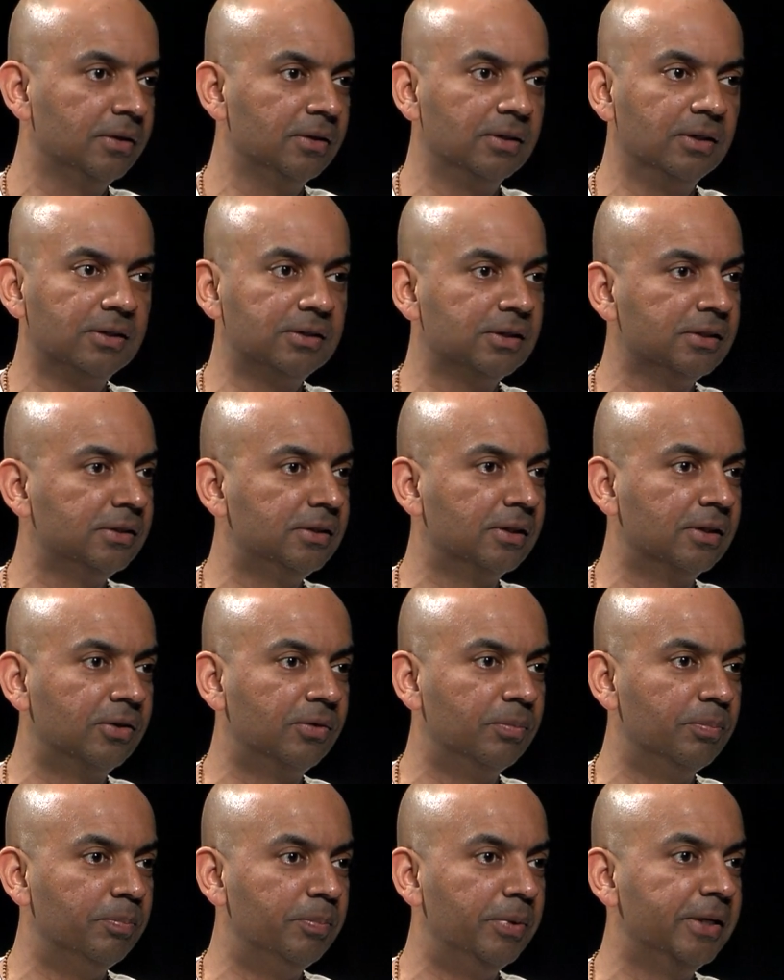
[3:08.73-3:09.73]
This is the
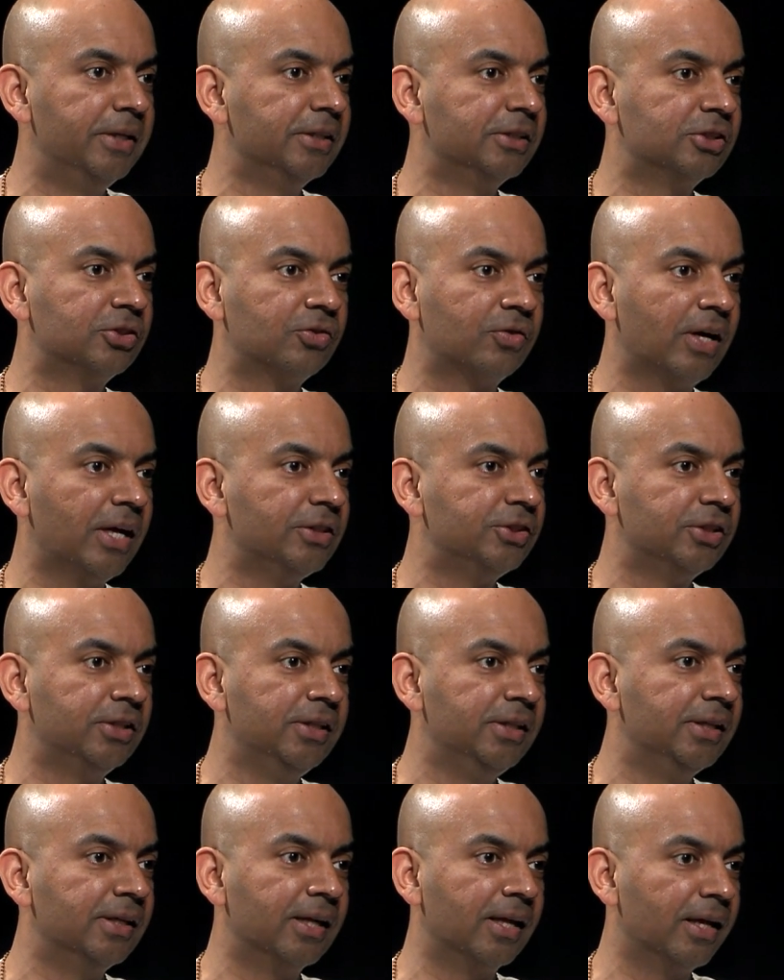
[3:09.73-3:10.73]
biggest
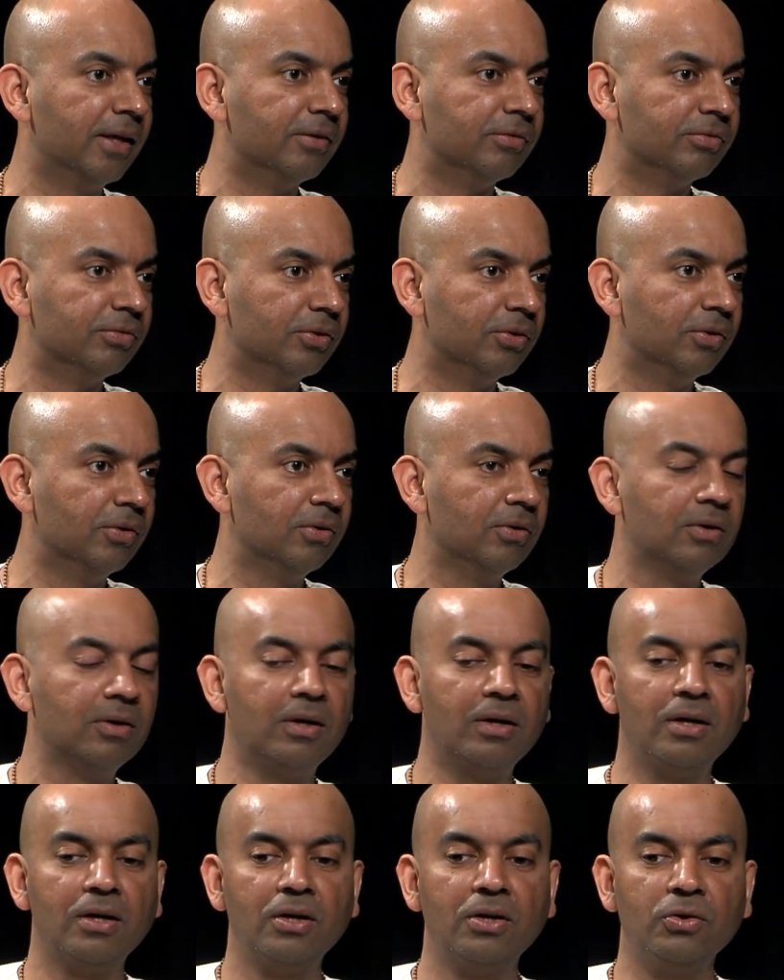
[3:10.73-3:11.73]
tragedy in life, you know.
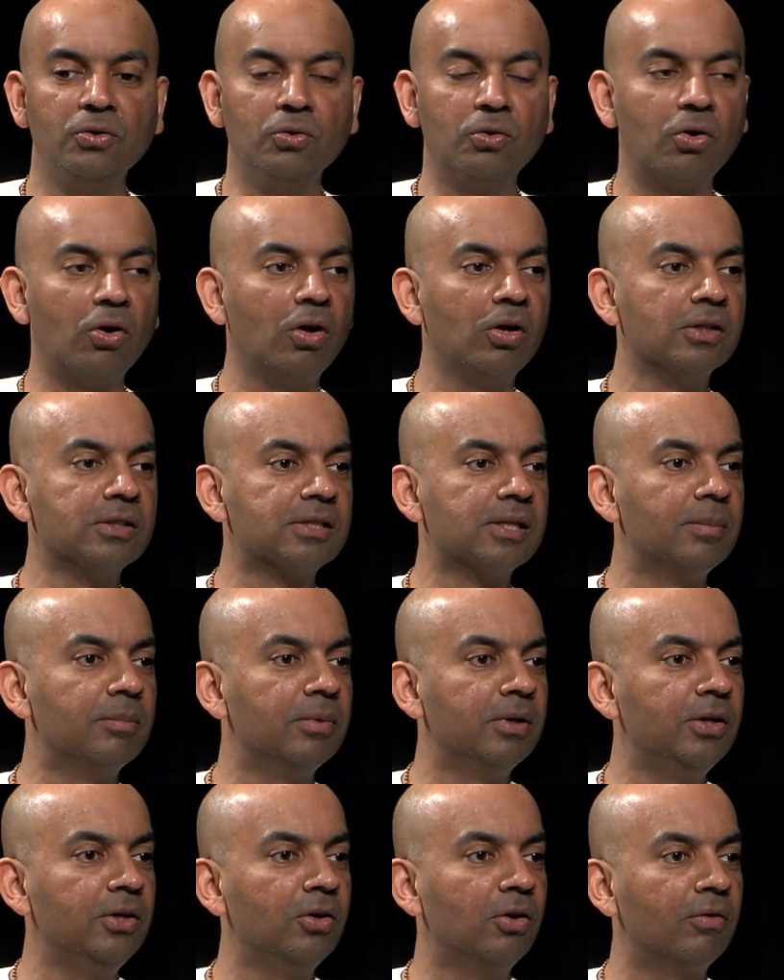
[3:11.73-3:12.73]
You call
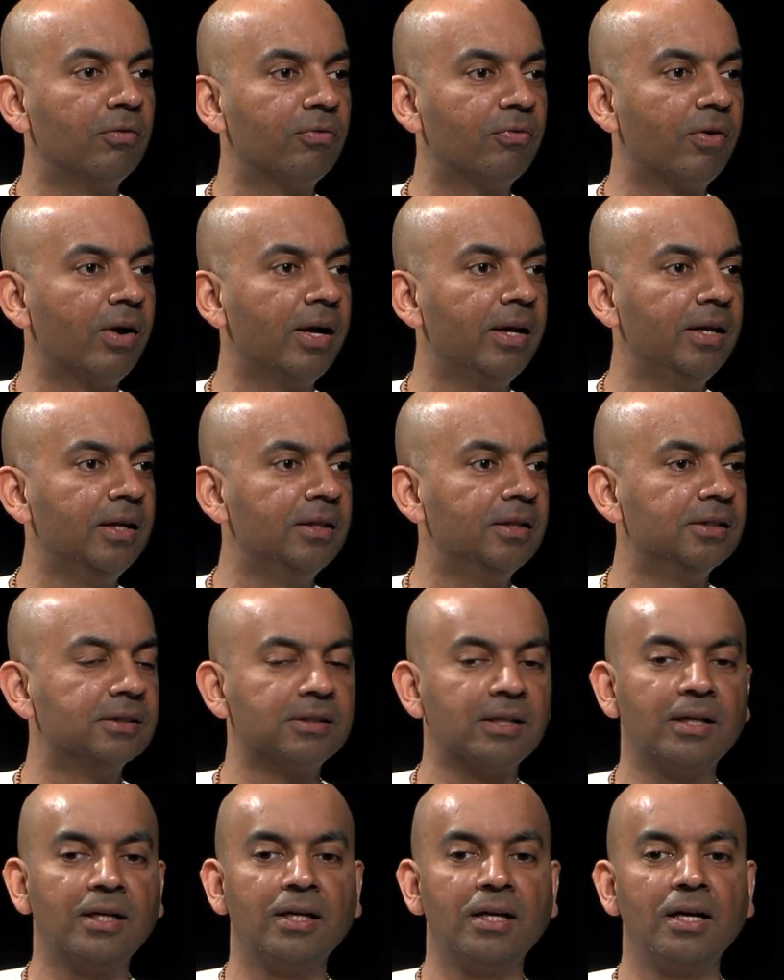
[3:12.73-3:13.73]
somebody on Friday,
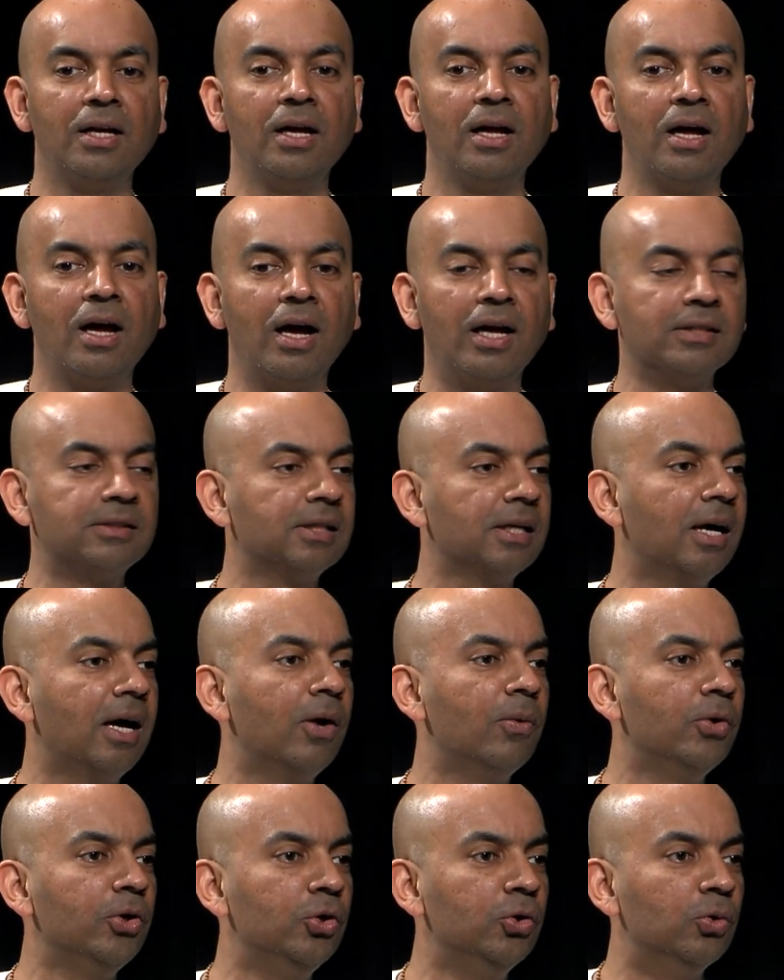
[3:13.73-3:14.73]
I say,
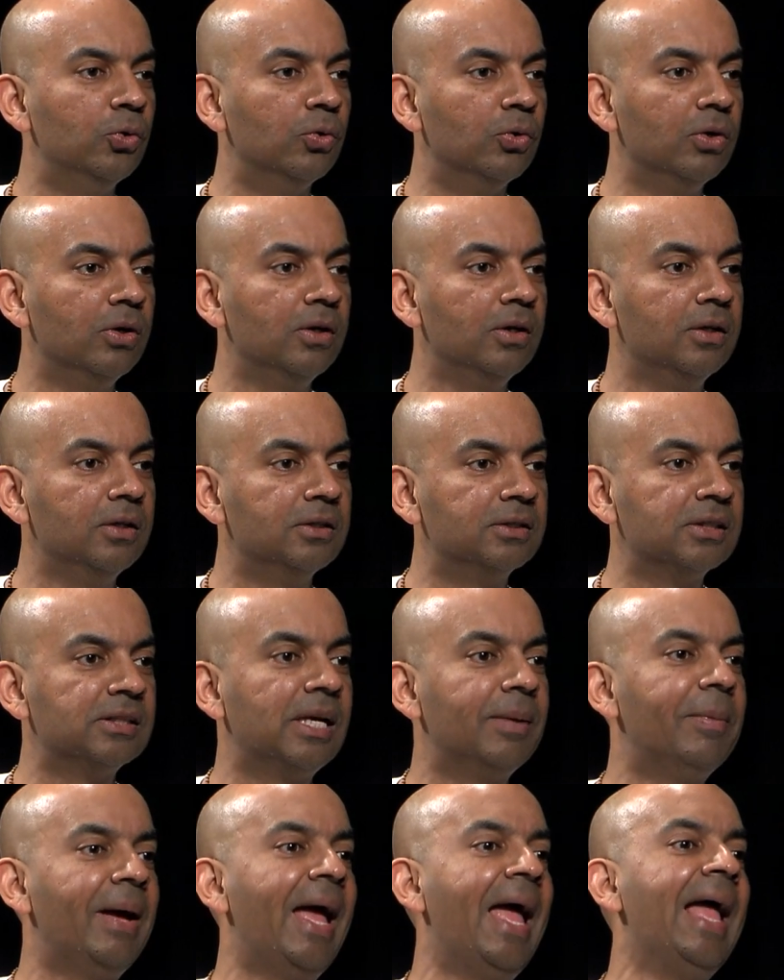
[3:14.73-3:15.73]
how are you? He says,
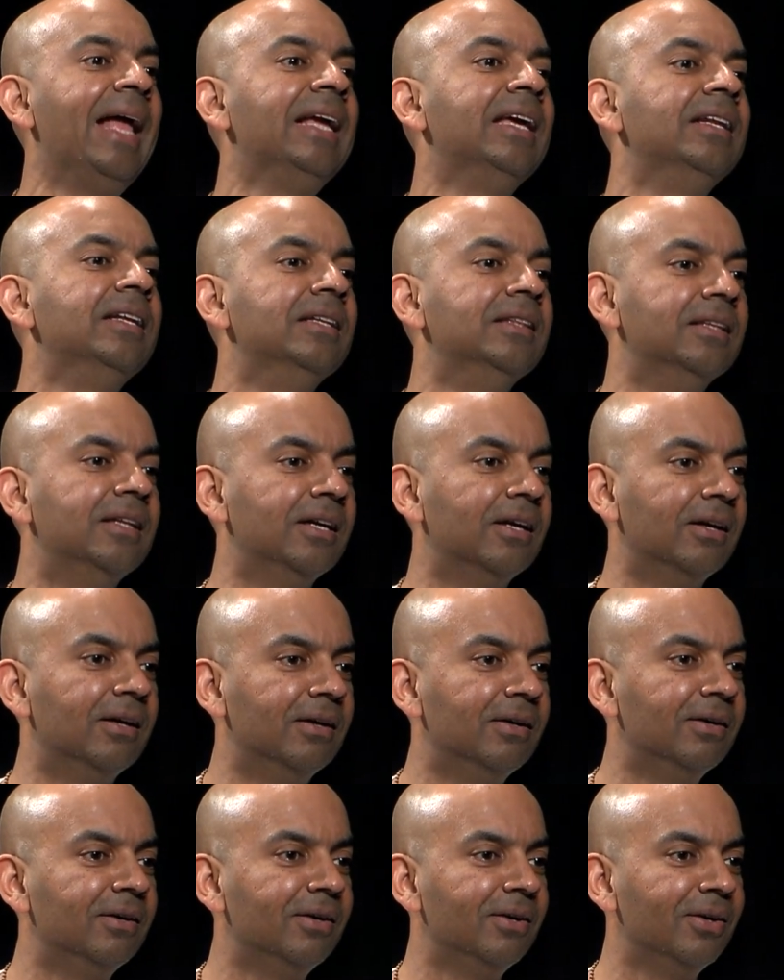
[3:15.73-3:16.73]
I'm hanging in
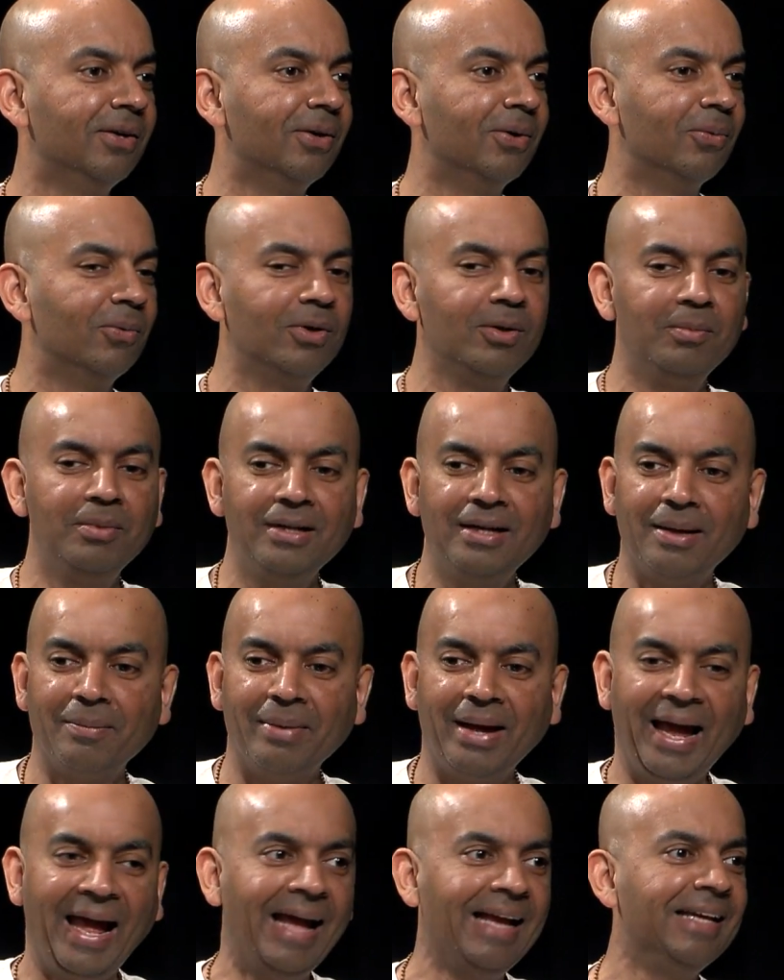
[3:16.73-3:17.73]
there. What do you mean I'm
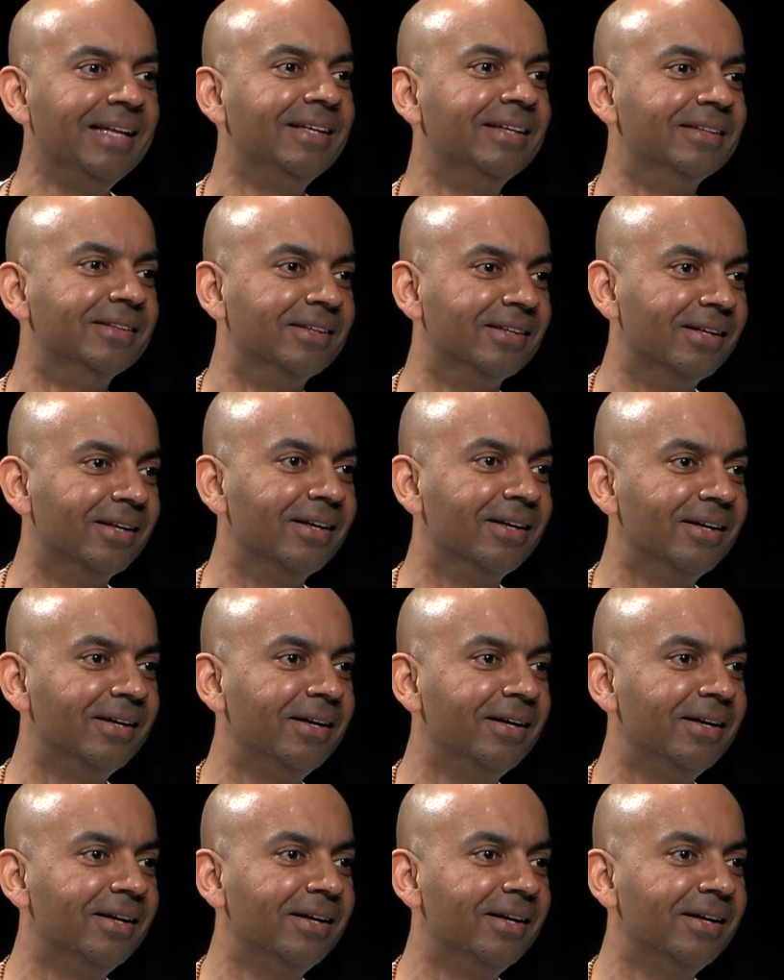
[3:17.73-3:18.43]
hanging in there?